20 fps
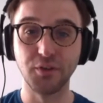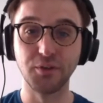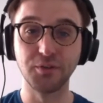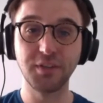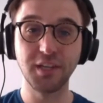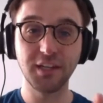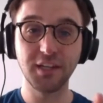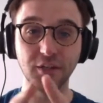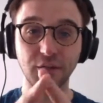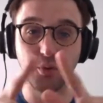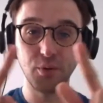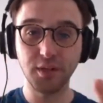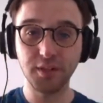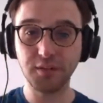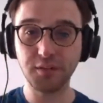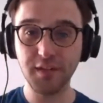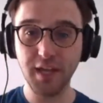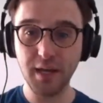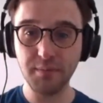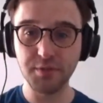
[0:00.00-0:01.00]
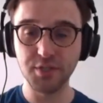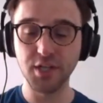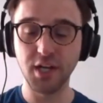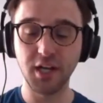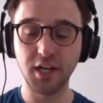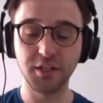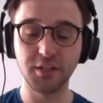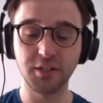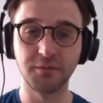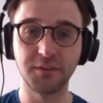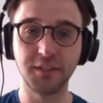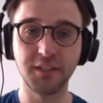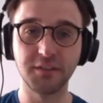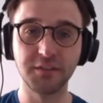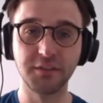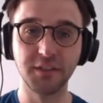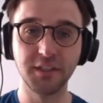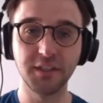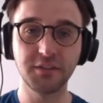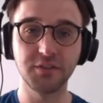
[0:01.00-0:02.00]
So take a quick snapshot
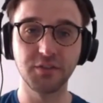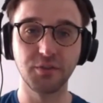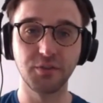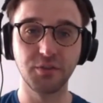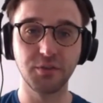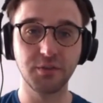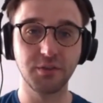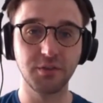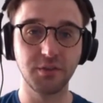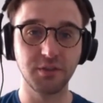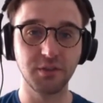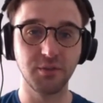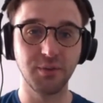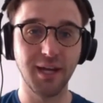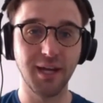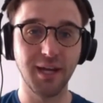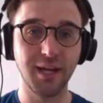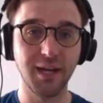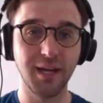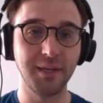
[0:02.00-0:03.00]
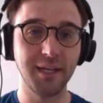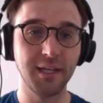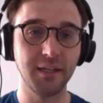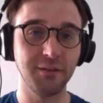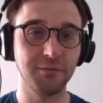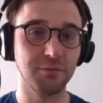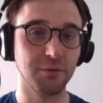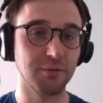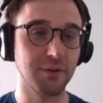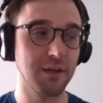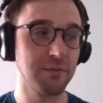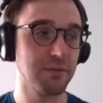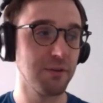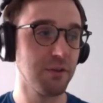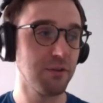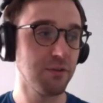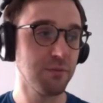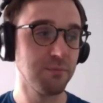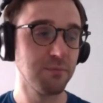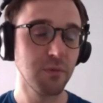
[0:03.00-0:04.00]
of these links so you have them handy
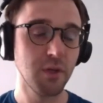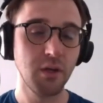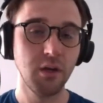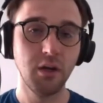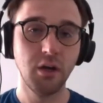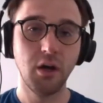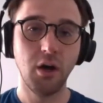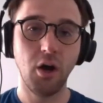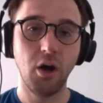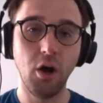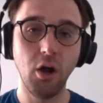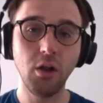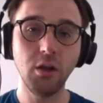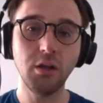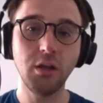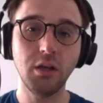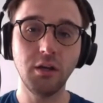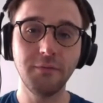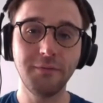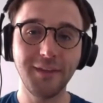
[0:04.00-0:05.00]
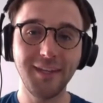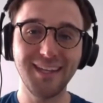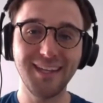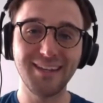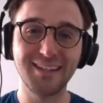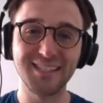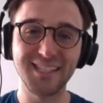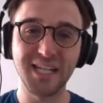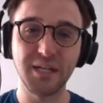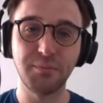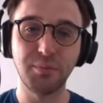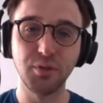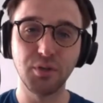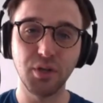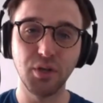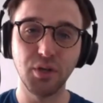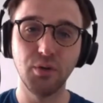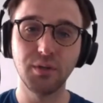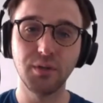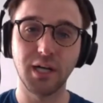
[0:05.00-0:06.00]
for reference. All of
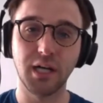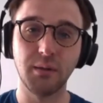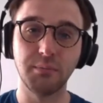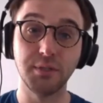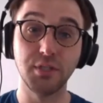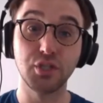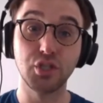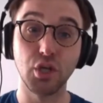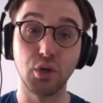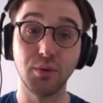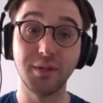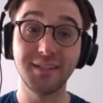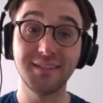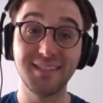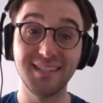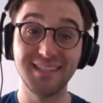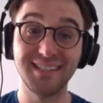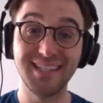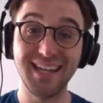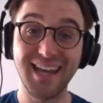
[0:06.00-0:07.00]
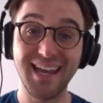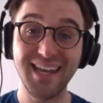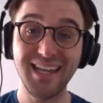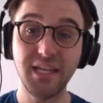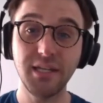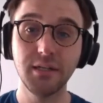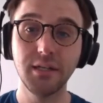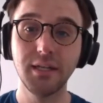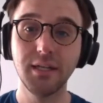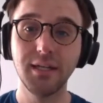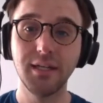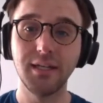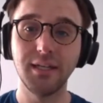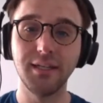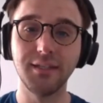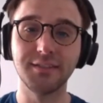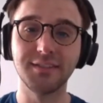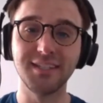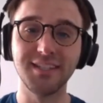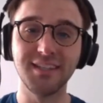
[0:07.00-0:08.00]
the example code I'll be showing
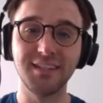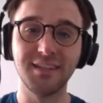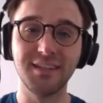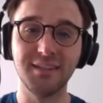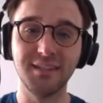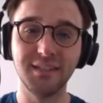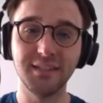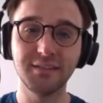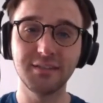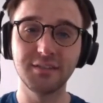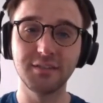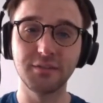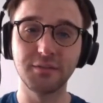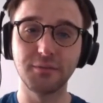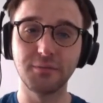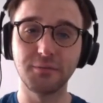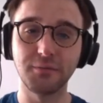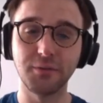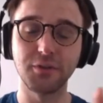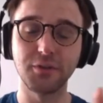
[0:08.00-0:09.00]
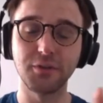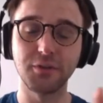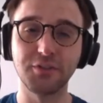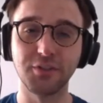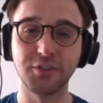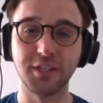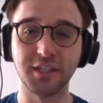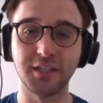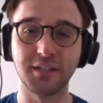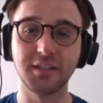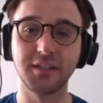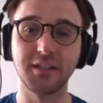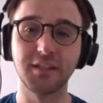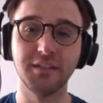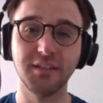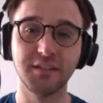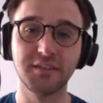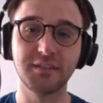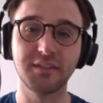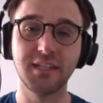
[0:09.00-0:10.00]
today is in this
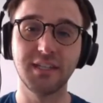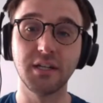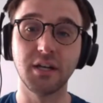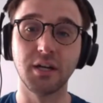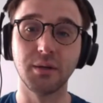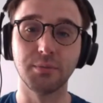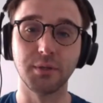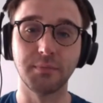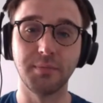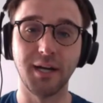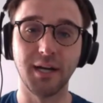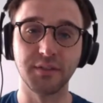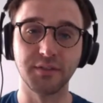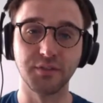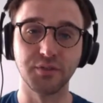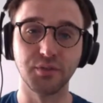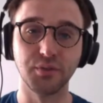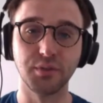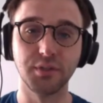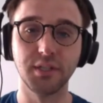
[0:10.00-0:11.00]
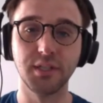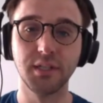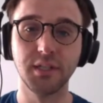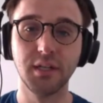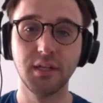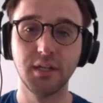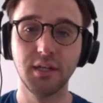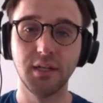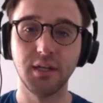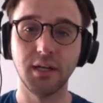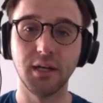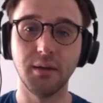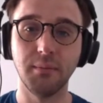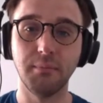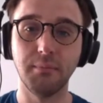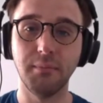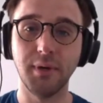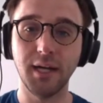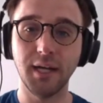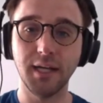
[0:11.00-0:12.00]
first link in this GitHub
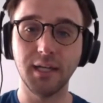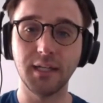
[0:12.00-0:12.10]
repository.